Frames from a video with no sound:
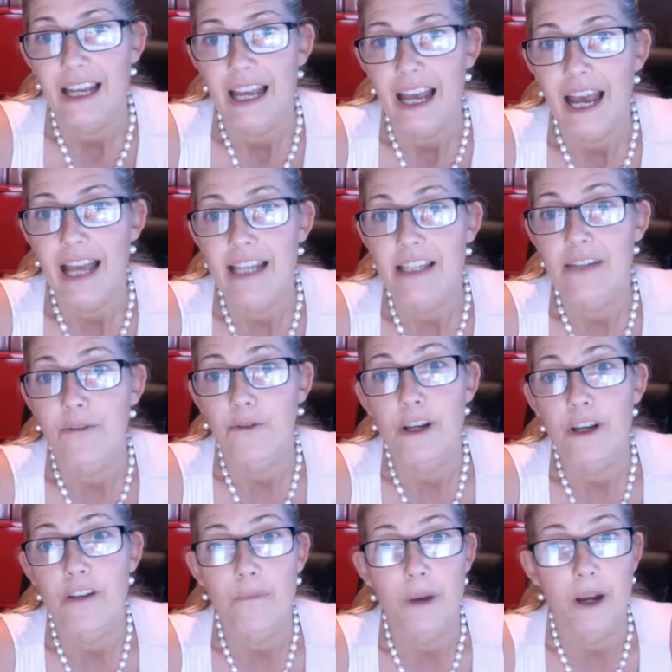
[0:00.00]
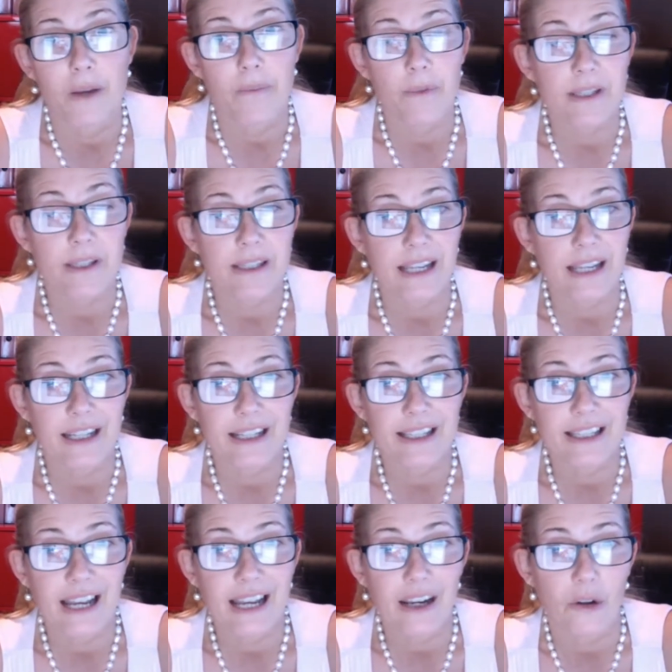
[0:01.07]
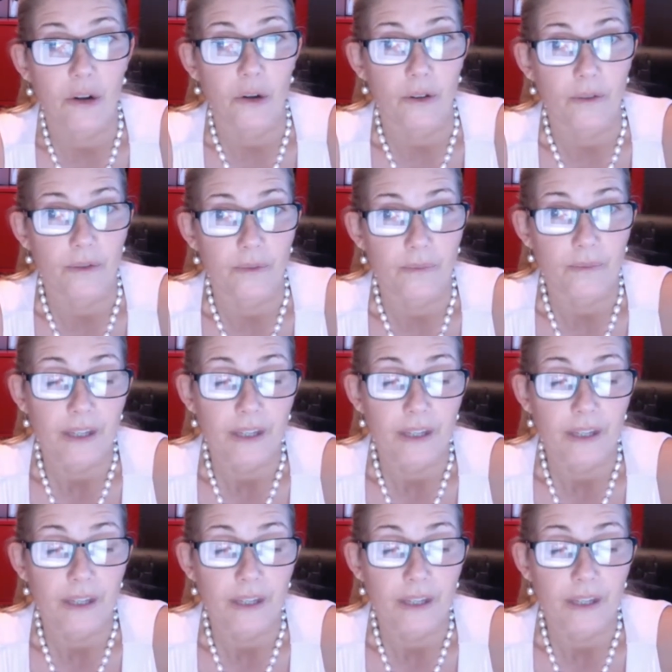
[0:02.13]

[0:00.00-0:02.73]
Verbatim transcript: And a friend of mine was selling a salon,